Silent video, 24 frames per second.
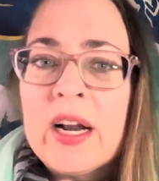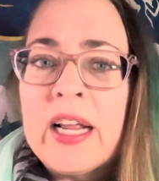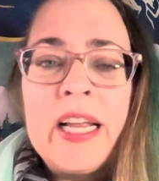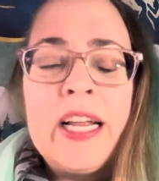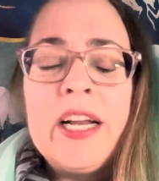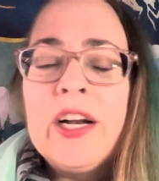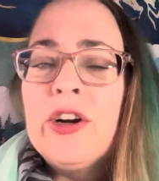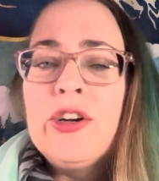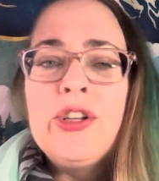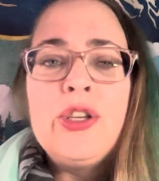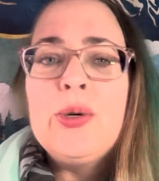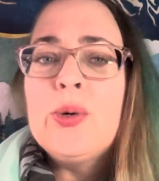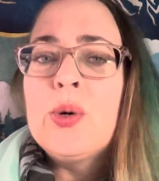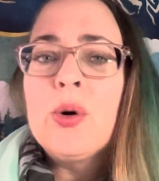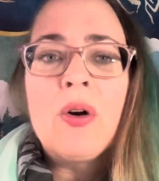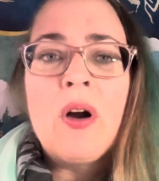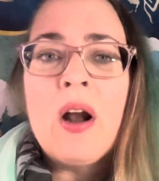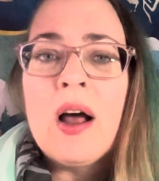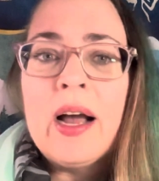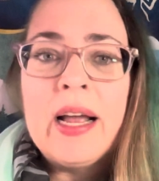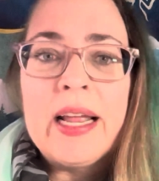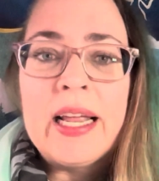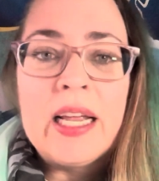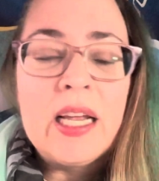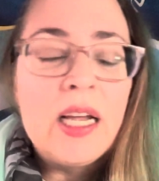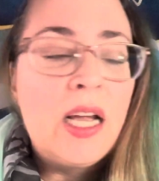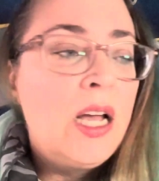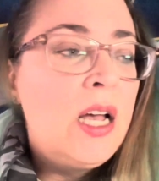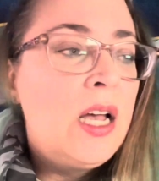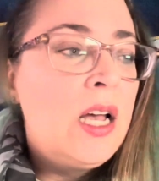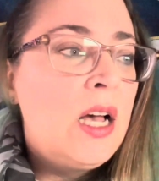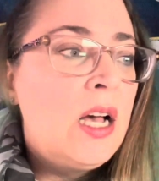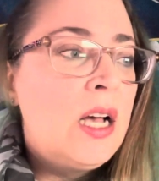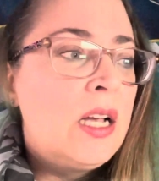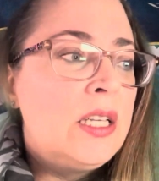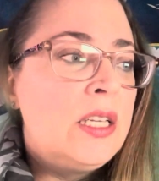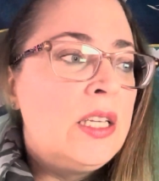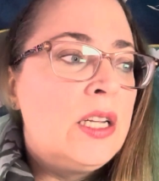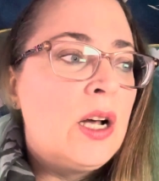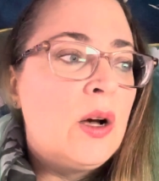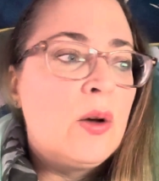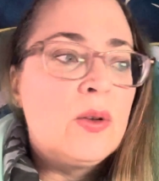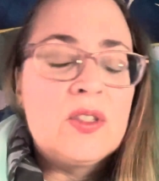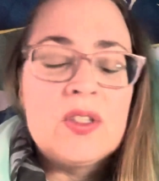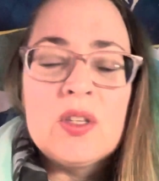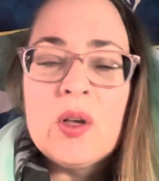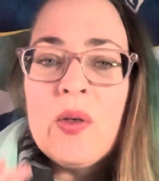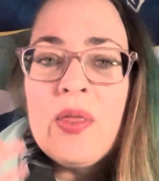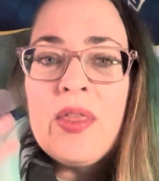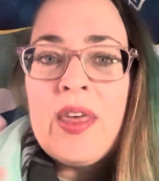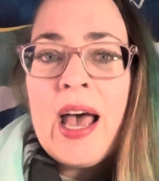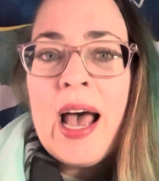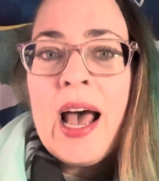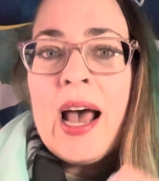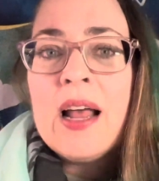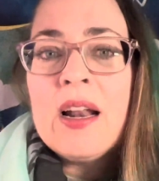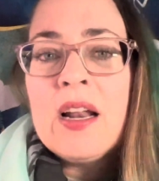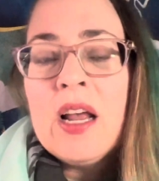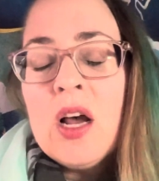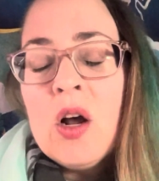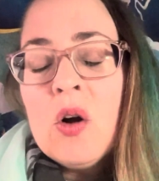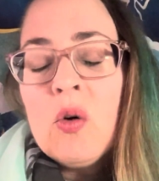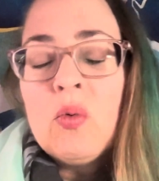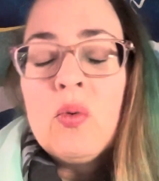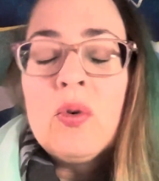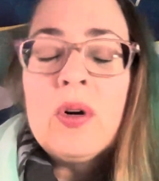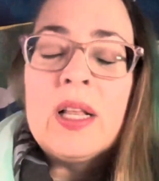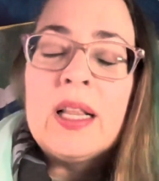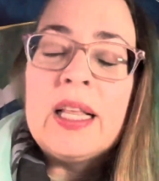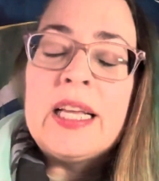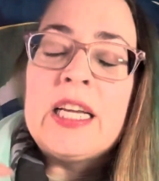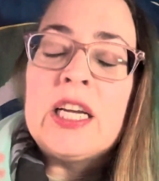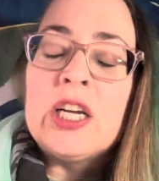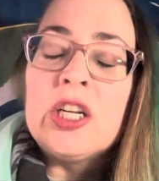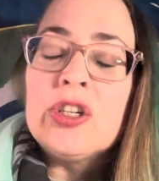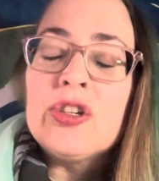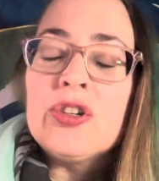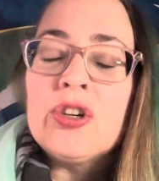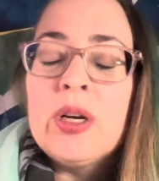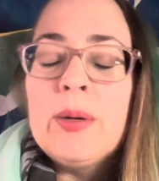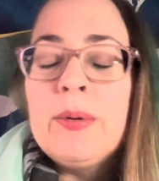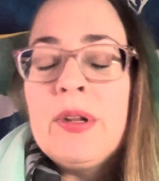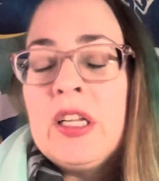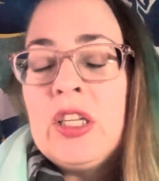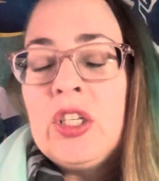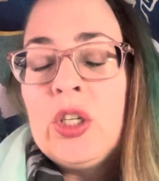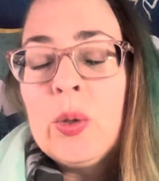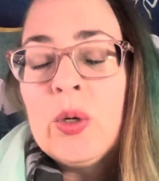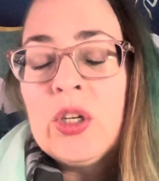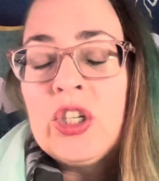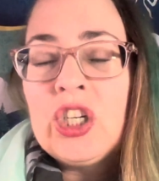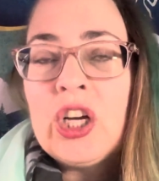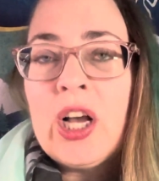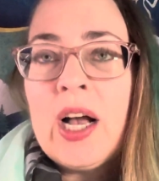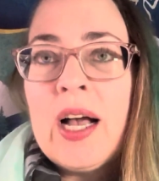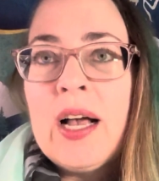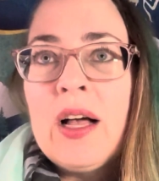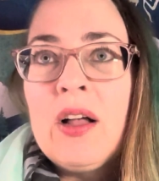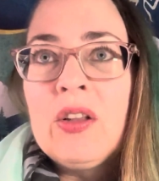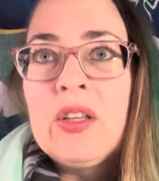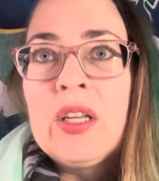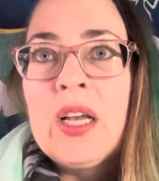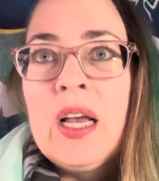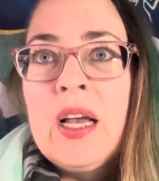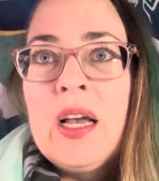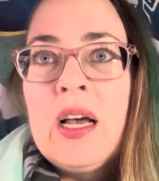to hear you crying. So that really contributed to a child